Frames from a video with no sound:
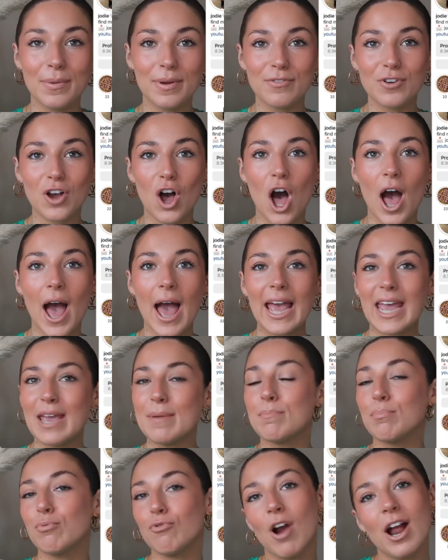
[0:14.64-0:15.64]
we've got a
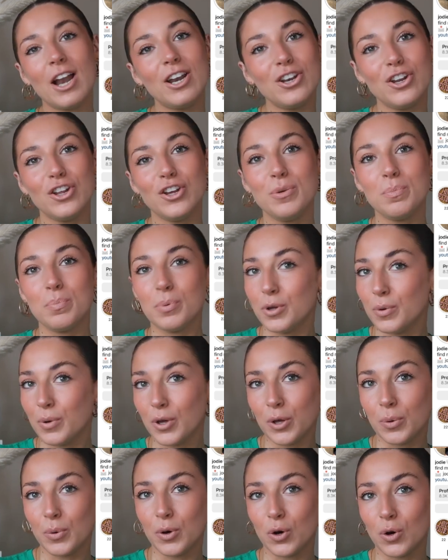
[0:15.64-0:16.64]
brand new
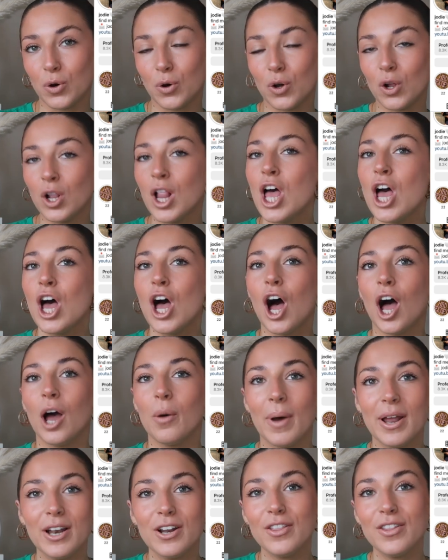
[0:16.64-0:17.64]
Boohoo haul. I
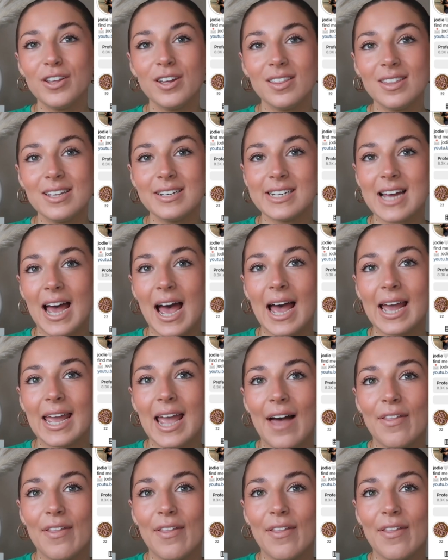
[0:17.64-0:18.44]
went on the other day